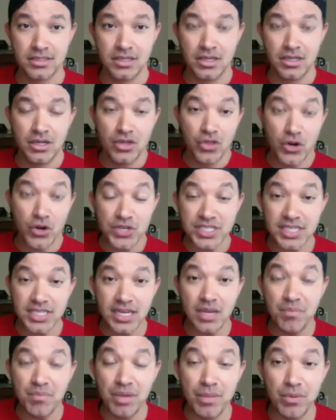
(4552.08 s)
They're
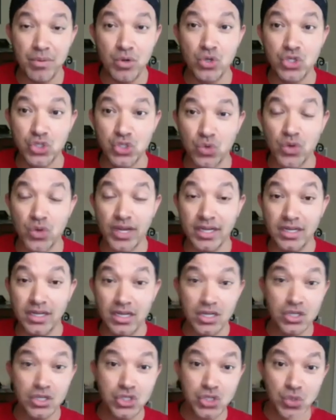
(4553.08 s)
seeing people who joined
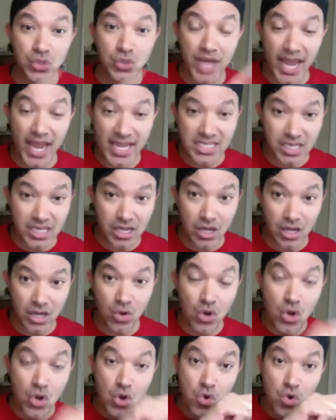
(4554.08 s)
2 days
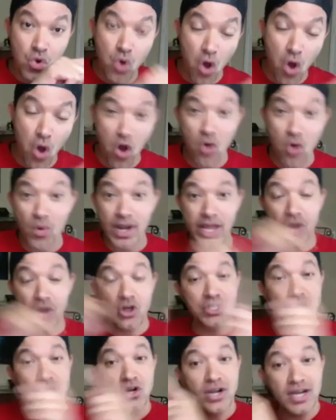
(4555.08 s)
ago who already are
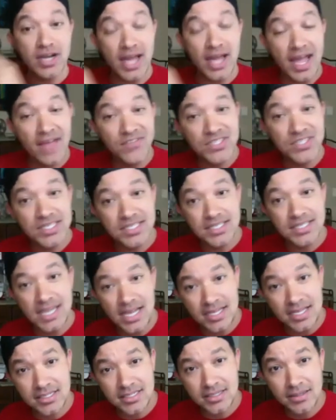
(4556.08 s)
starting to have
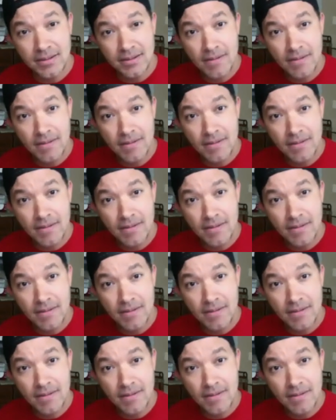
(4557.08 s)
success.